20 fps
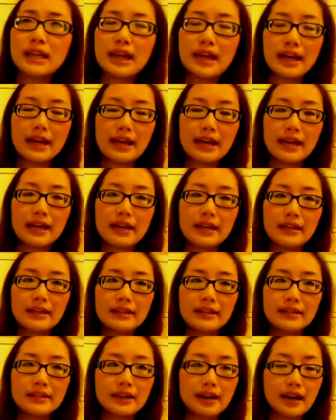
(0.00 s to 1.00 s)

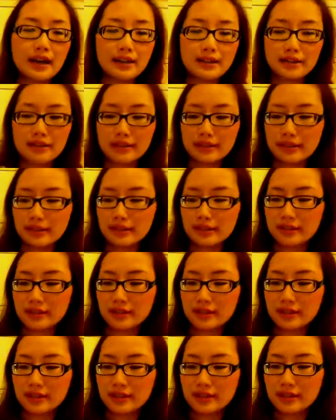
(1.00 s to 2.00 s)
And I
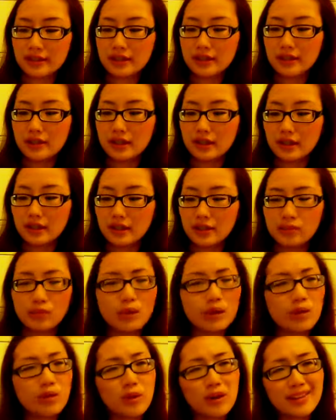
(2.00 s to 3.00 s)
think
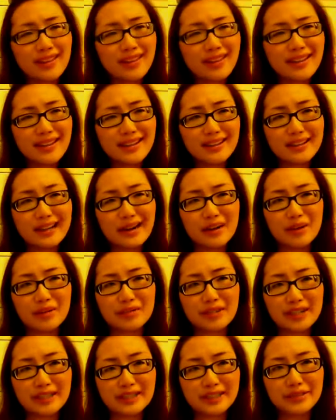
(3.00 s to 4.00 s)
one thing, however,
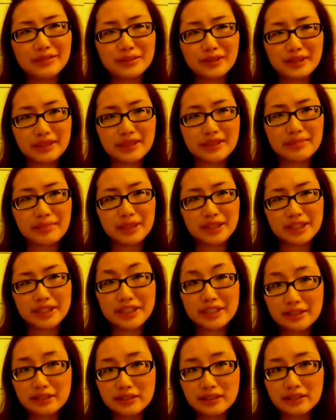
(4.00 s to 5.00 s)
I didn't really
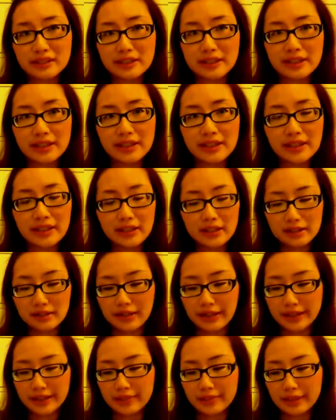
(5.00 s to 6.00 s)
particularly
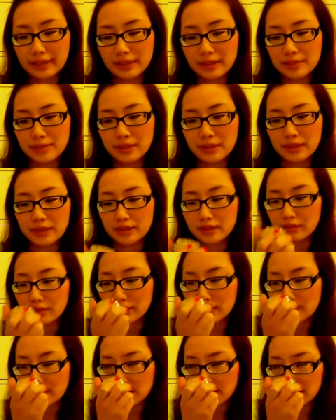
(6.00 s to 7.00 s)
like about this product
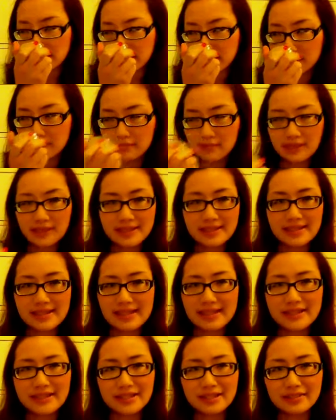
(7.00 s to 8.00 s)
was the
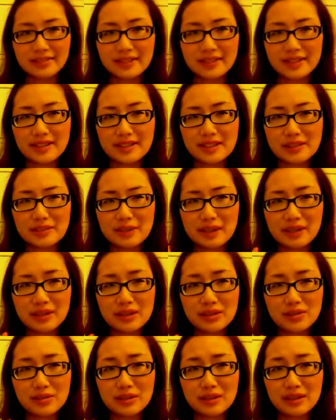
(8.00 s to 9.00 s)
scent of it. It
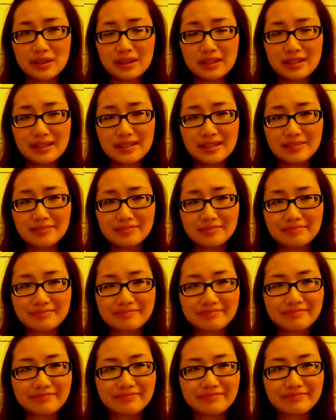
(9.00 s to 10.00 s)
smells really
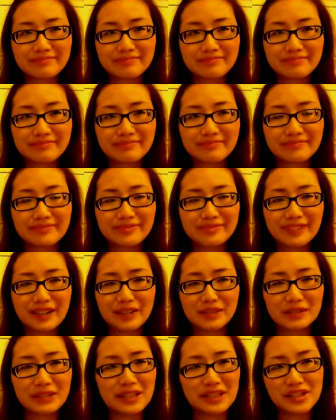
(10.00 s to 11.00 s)

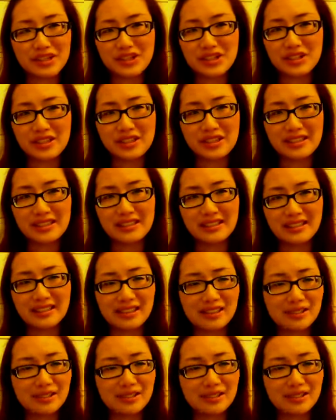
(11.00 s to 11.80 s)
foundation-y.